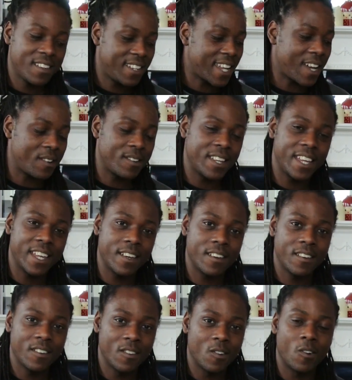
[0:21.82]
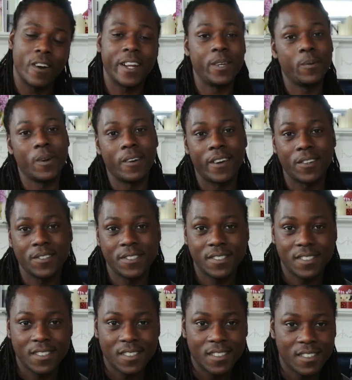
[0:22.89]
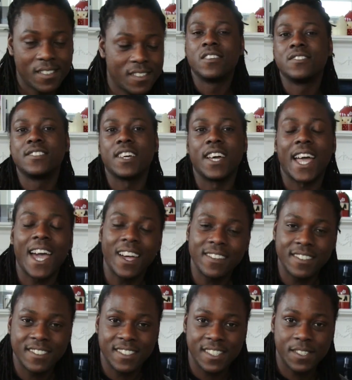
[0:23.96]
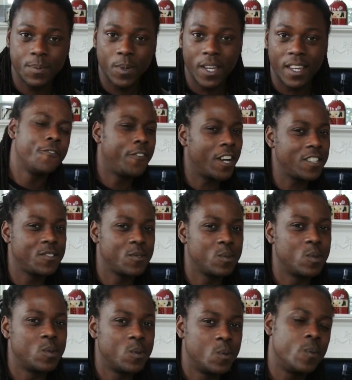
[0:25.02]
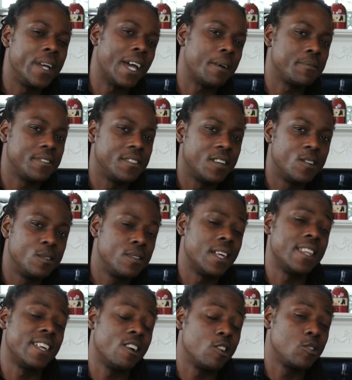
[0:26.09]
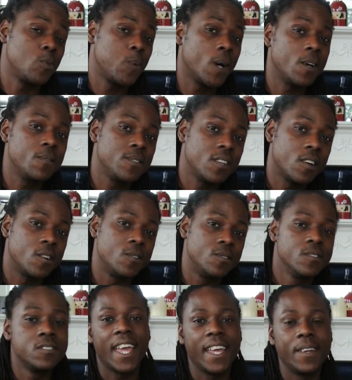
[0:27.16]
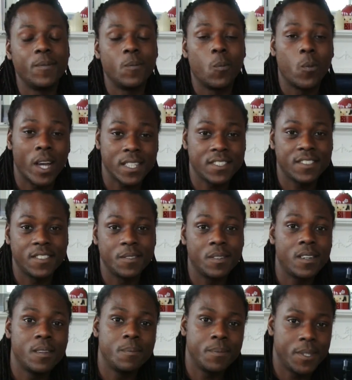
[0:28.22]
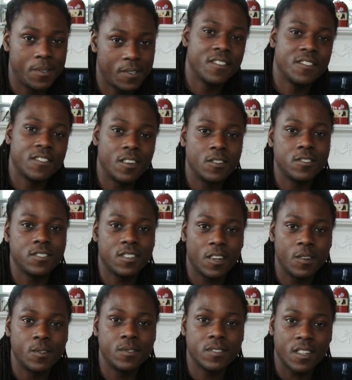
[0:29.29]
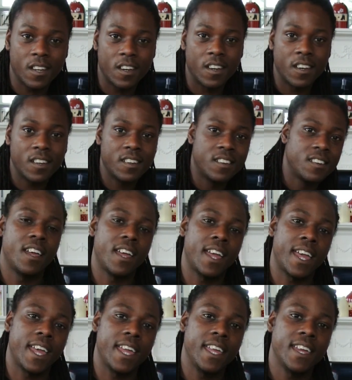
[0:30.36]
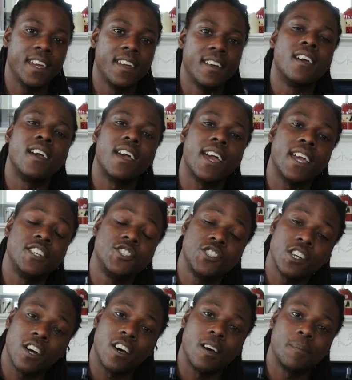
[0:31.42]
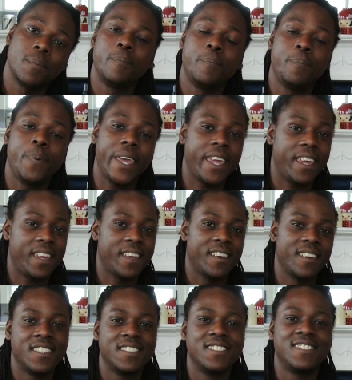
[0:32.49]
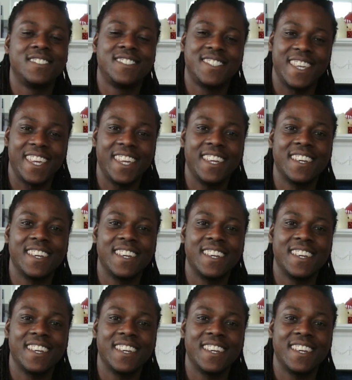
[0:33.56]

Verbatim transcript: down here, or anywhere else. So how does this work? First of all, we have to know that there are twelve tones in Western music. Those tones are A, A sharp, B, C,